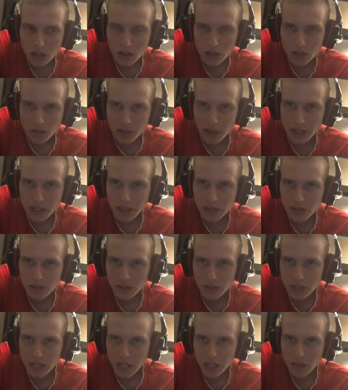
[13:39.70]
Right, so
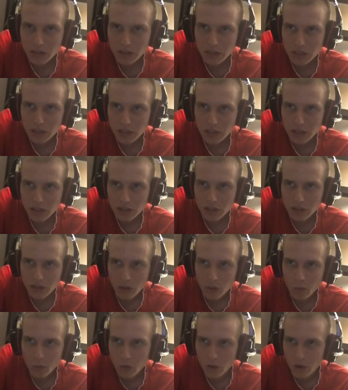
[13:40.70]
now all of a sudden, no
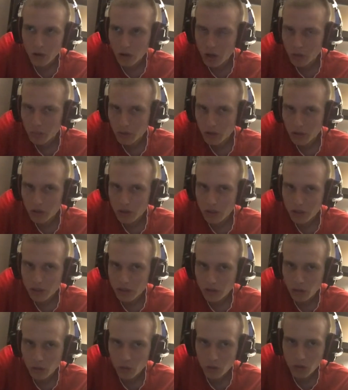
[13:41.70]
more Harper,
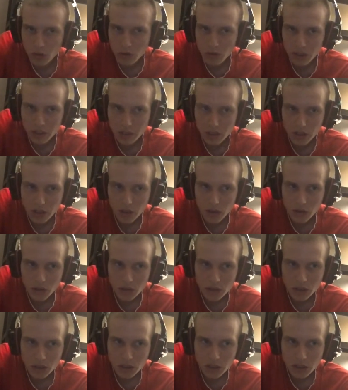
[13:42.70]
no more Rendon.
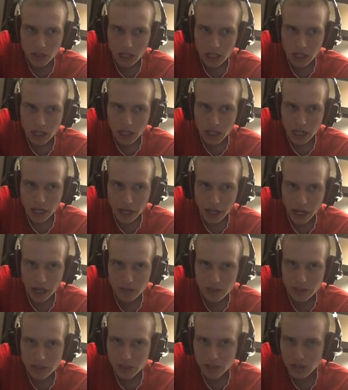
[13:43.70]

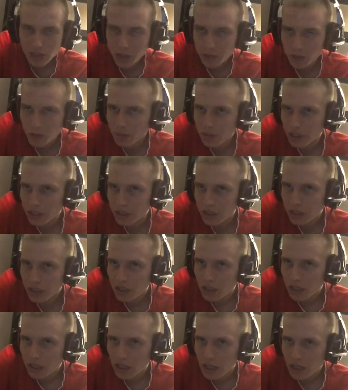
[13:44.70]
Obviously, Zimmerman
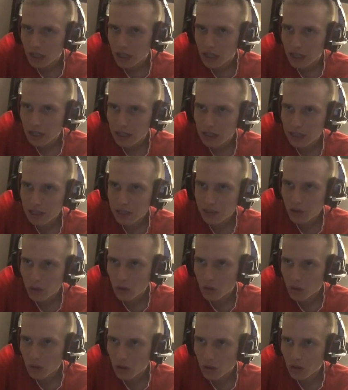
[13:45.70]
is no
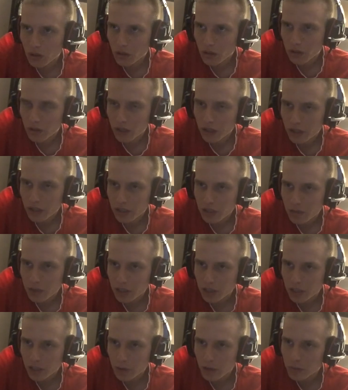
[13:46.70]
longer, you can
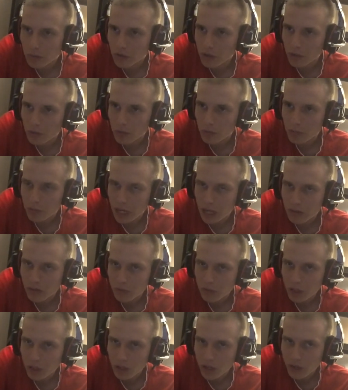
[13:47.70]
expect him to have a
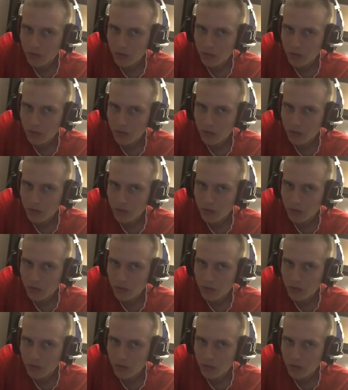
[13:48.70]
big